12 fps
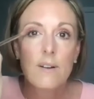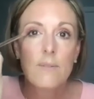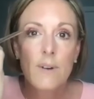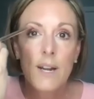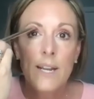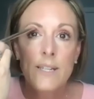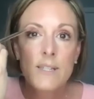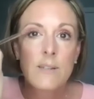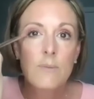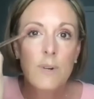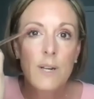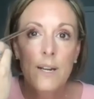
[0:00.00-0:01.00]
right?
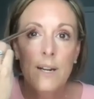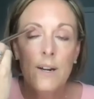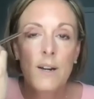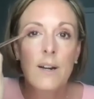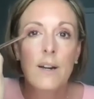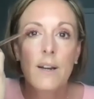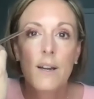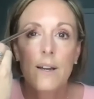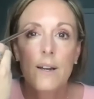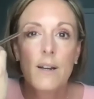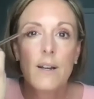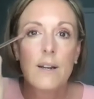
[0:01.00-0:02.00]
Kind
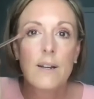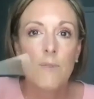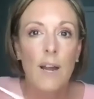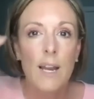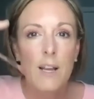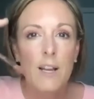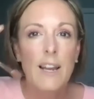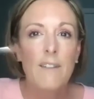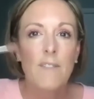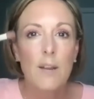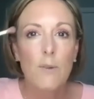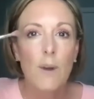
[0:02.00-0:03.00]
of
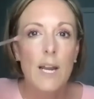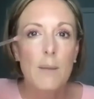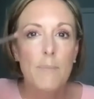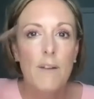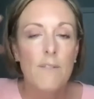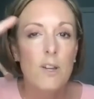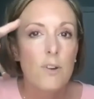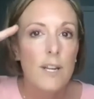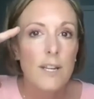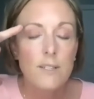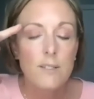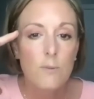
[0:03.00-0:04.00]
like right above the
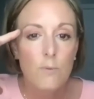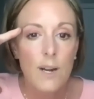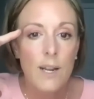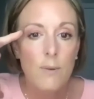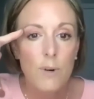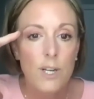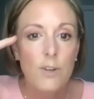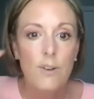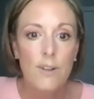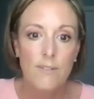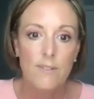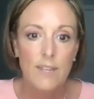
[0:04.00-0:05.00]
crease, right where you
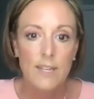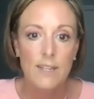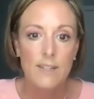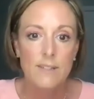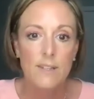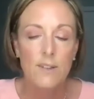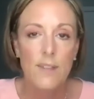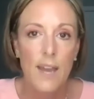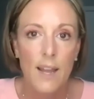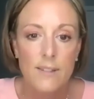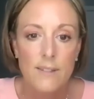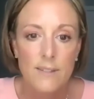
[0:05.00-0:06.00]
can see it. So
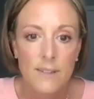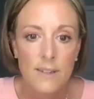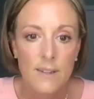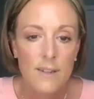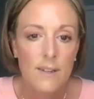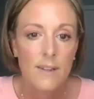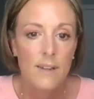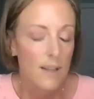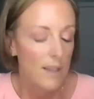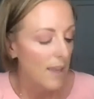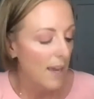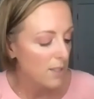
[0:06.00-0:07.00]
that's
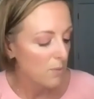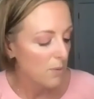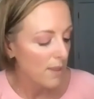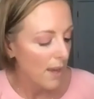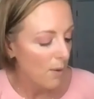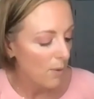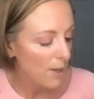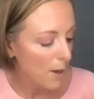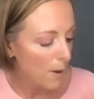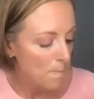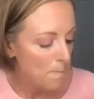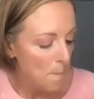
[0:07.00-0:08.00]
where that would
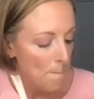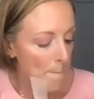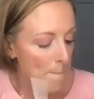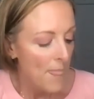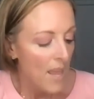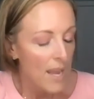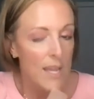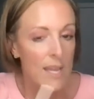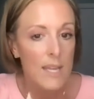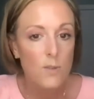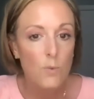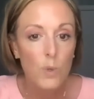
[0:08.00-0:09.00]
go. It
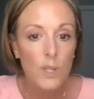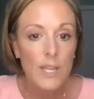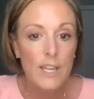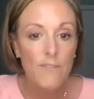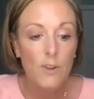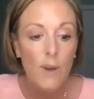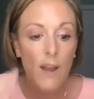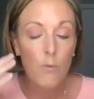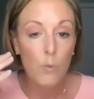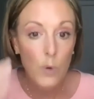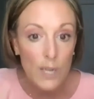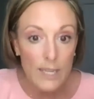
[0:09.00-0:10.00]
is really, if you have
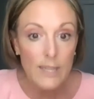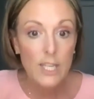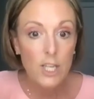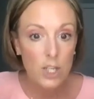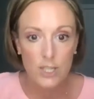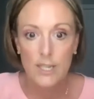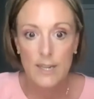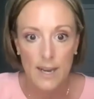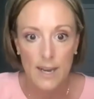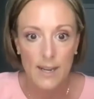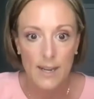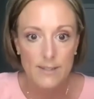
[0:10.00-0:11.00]
really hooded
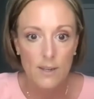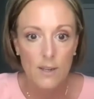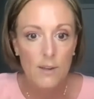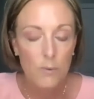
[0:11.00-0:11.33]
eyes,